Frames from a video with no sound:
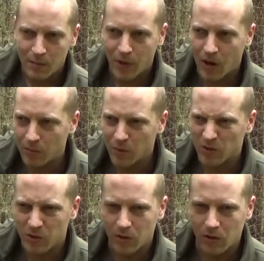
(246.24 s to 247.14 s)
but I'm not
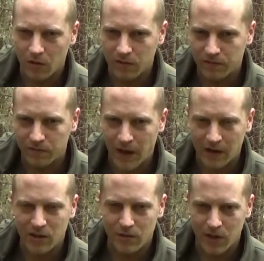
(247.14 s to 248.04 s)
doing a lot of
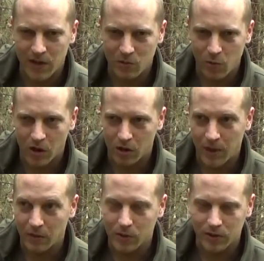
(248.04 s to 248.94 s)
activities while I'm
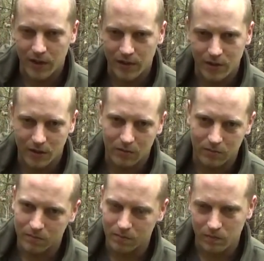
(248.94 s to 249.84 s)
out today, so
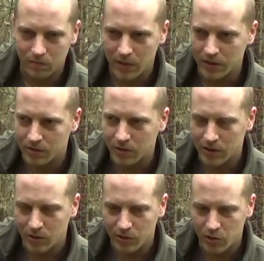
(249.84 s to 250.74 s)

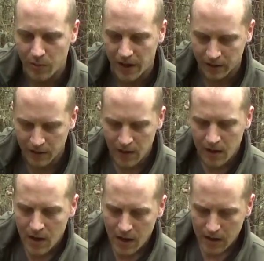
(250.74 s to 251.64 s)
it's not too bad.
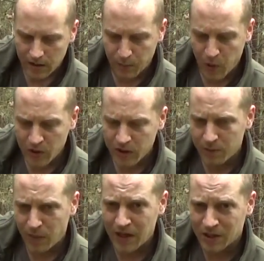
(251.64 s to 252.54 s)
The point of the
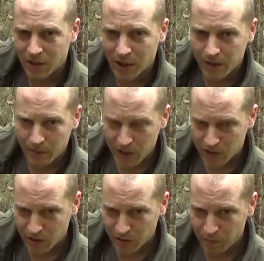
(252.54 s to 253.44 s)
base layer is
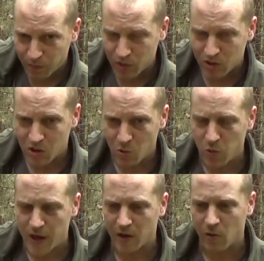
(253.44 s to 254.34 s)
to
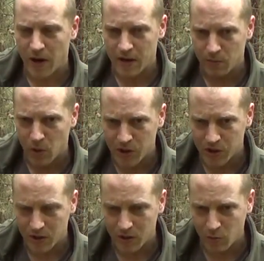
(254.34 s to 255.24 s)
wick away the
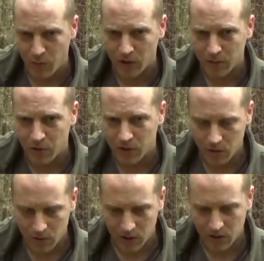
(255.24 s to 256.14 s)
moisture that your body
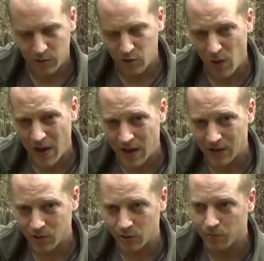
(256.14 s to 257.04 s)
produces, your sweat,
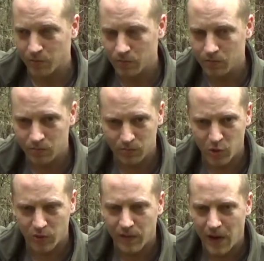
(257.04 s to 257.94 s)
as you're
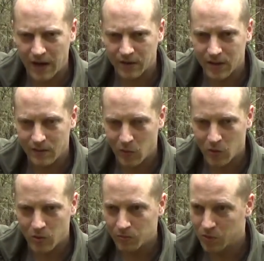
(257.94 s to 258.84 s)
sort of active
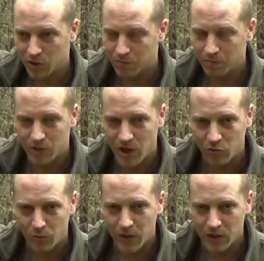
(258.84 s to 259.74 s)
or just
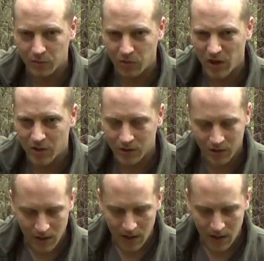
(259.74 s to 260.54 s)
general perspiration,